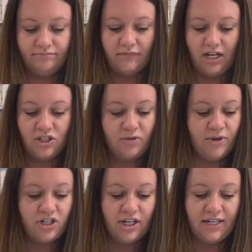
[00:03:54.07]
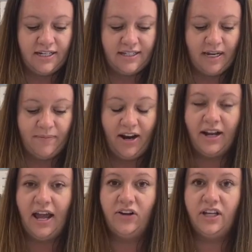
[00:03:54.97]
Not too much I need to say about a
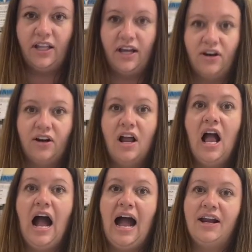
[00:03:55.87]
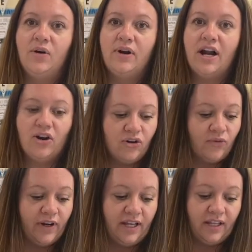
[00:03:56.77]
calculator. I know in our
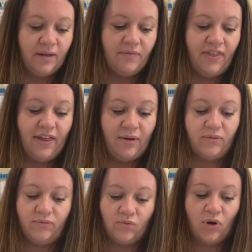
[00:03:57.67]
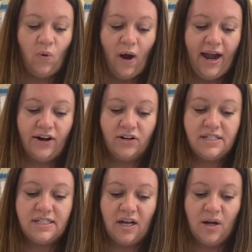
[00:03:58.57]
curriculum that they require
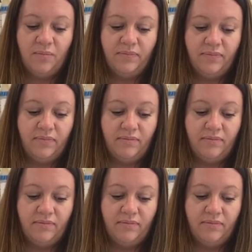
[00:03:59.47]
some